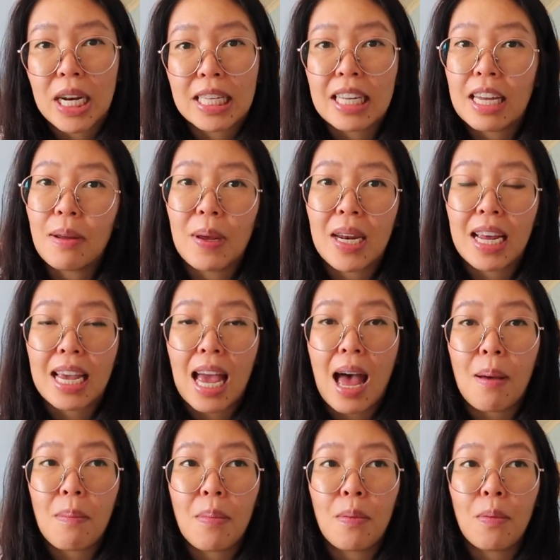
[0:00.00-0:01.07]
centimeter
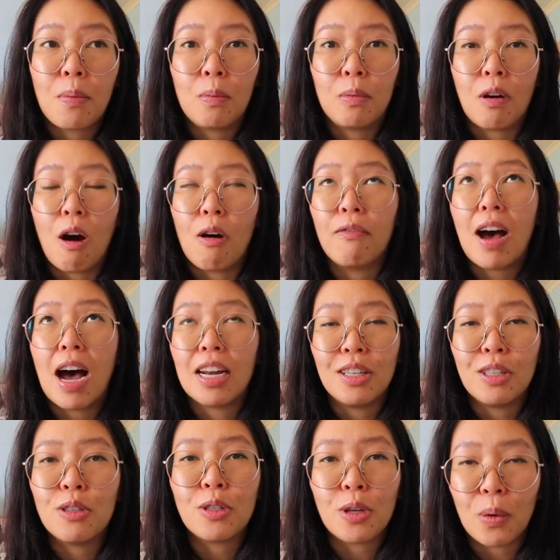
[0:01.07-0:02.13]
gap of
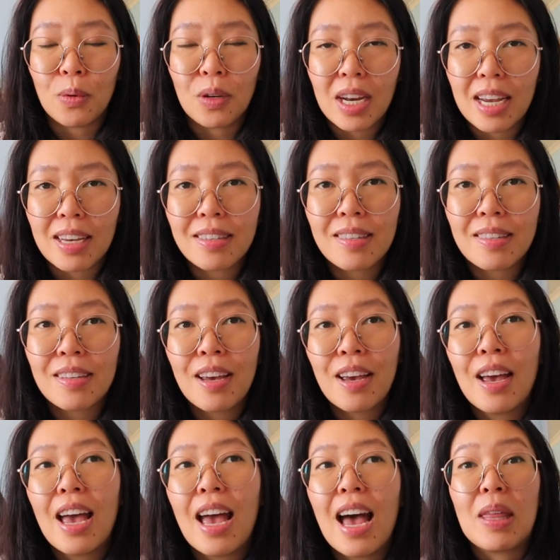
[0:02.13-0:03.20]
unsewnness.
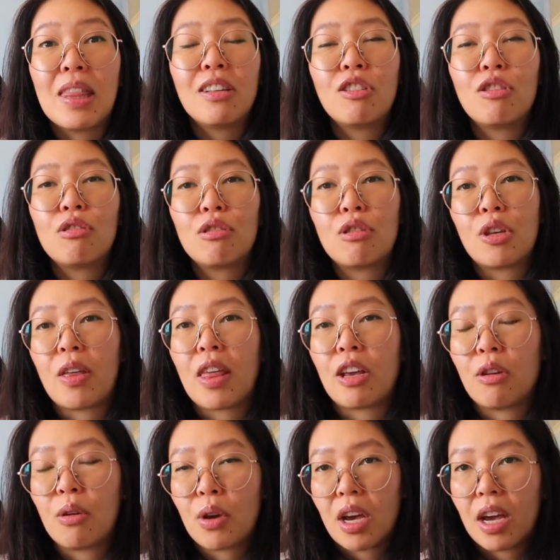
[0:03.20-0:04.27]
And this is just so
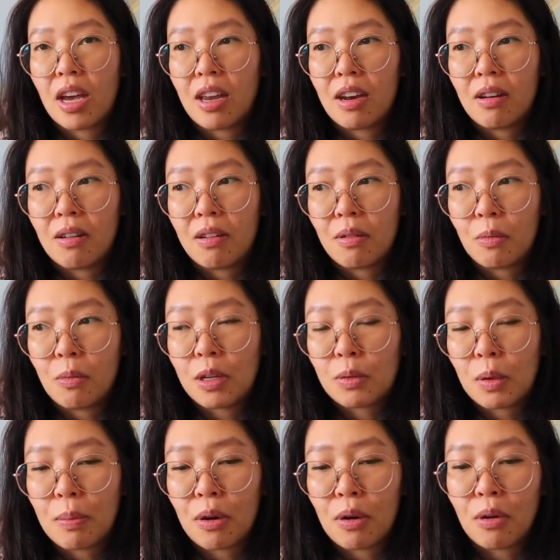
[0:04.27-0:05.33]
that you can,
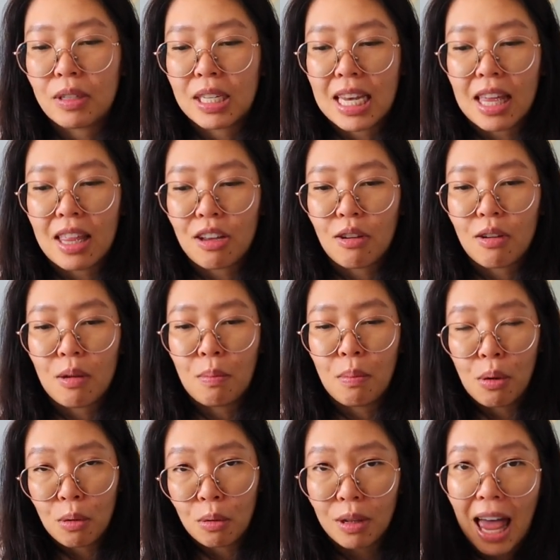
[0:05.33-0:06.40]
once we put it all together, you can
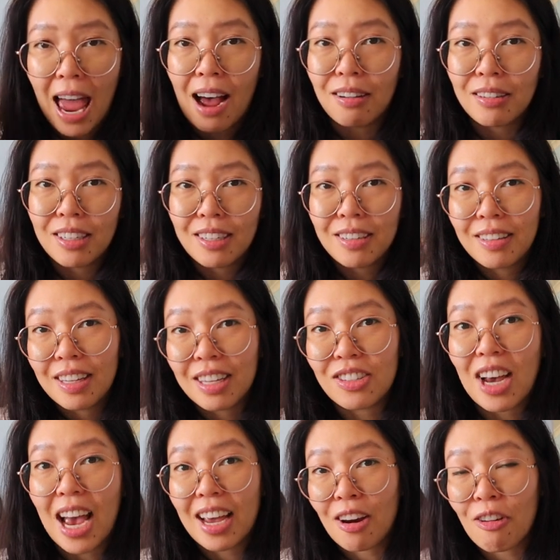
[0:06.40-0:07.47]
pull out the
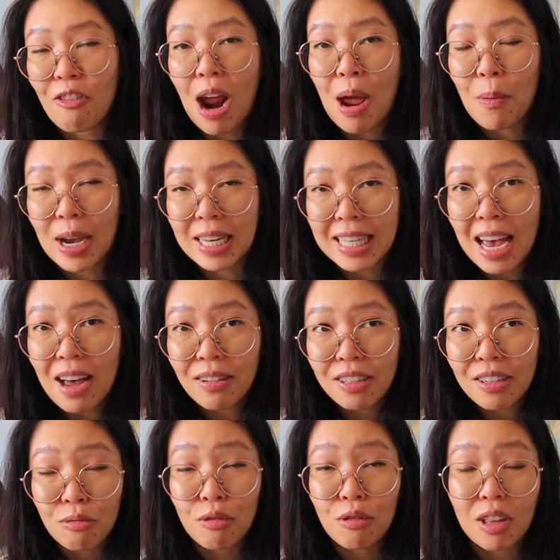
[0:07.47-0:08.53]
jacket right ways
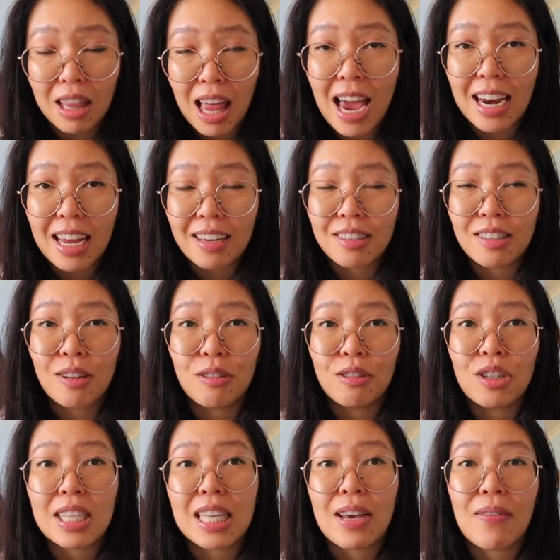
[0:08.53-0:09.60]
out through the lining. So
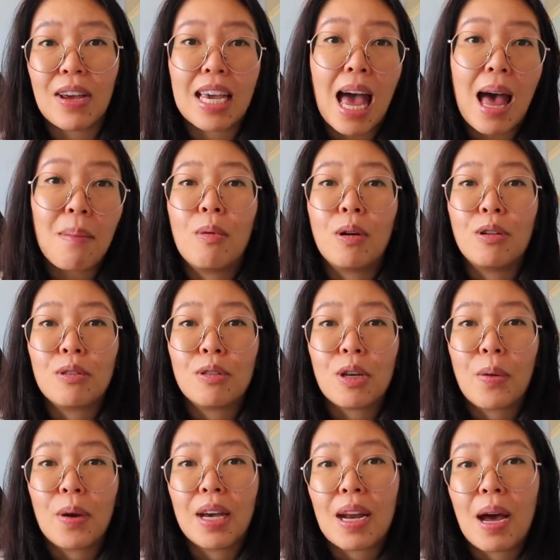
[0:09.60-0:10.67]
just leave a gap when you're
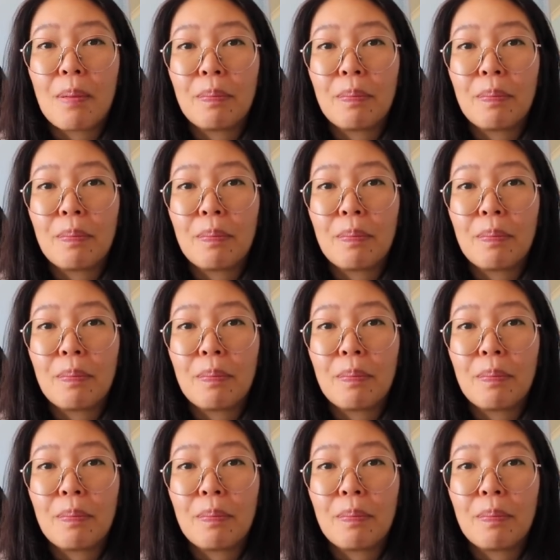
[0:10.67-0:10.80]
sewing it